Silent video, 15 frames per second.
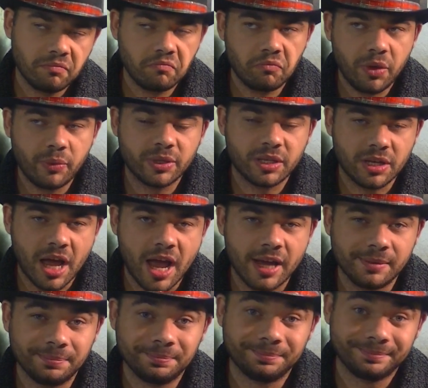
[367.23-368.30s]
it was a
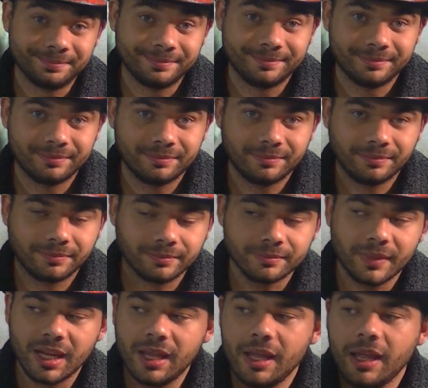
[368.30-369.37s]
9.
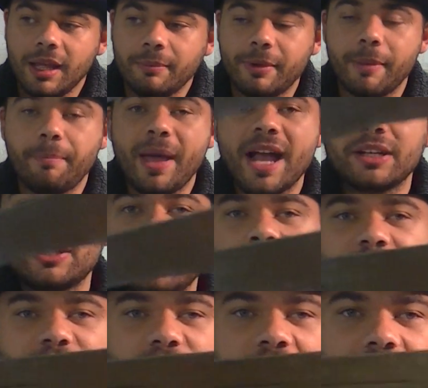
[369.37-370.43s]
But back to the
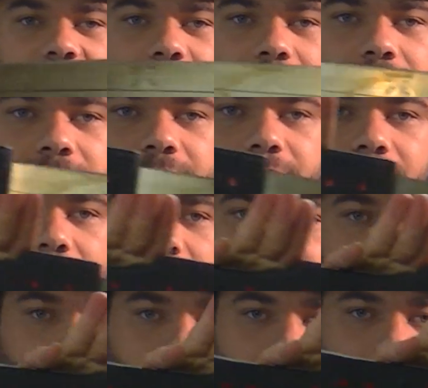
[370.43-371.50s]
machete.
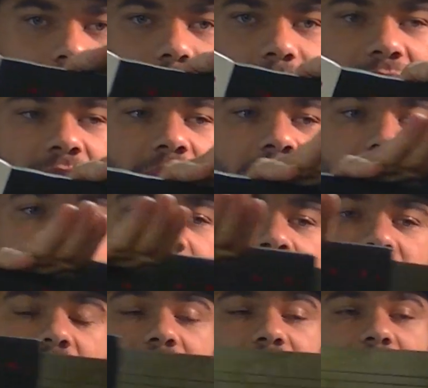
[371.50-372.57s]
It
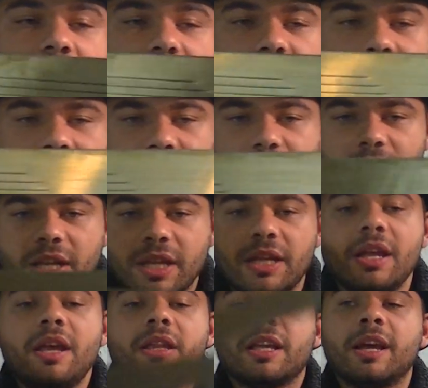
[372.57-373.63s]
is kind of a heavy machete.
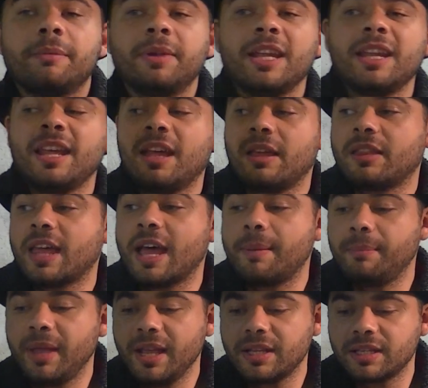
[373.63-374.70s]
The company
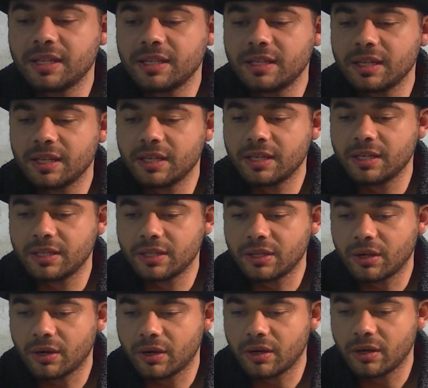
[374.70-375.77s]
that makes this is
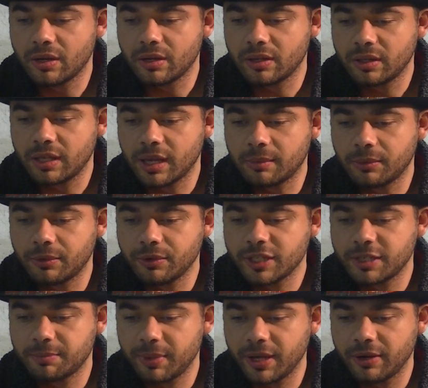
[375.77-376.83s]
called Double
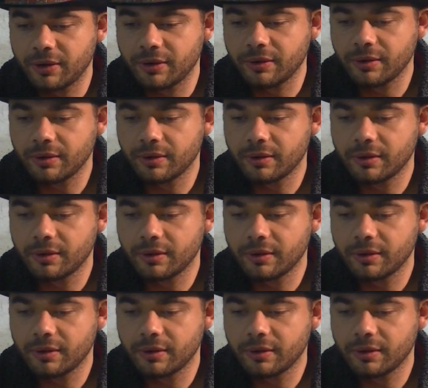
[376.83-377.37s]
Spear.